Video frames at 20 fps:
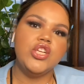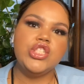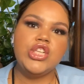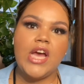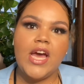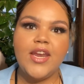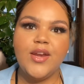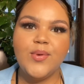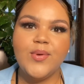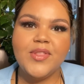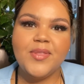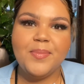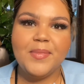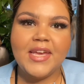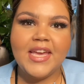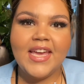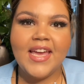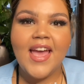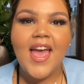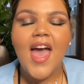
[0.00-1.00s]
chatting with
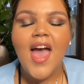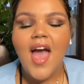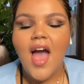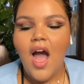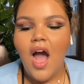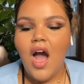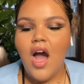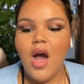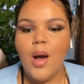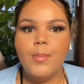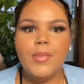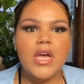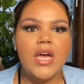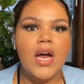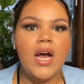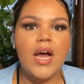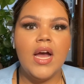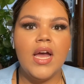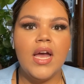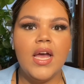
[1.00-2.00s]
me.
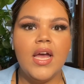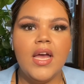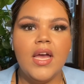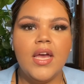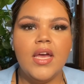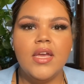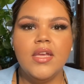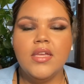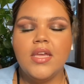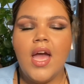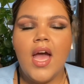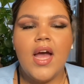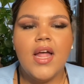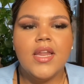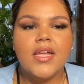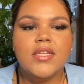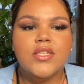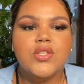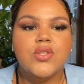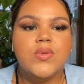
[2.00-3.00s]
I
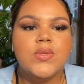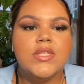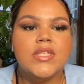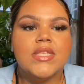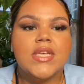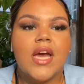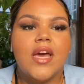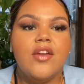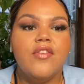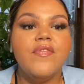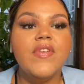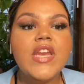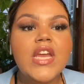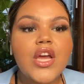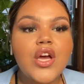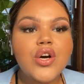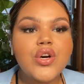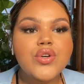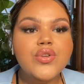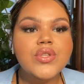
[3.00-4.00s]
like to do these kind of
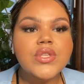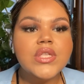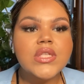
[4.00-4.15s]
videos.